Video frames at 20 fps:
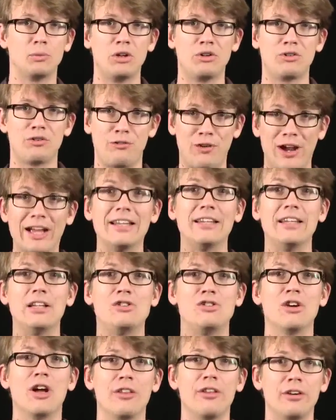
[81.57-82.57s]
which find
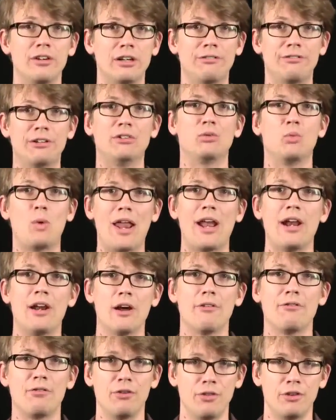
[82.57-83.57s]
each other if it's wet
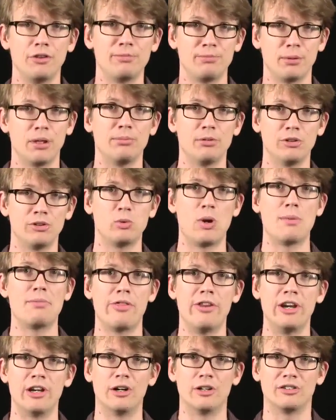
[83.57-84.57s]
enough for the sperm to swim
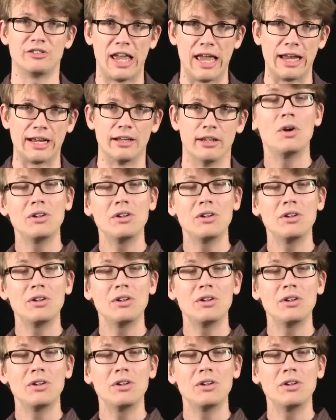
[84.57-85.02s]
to the nearest egg.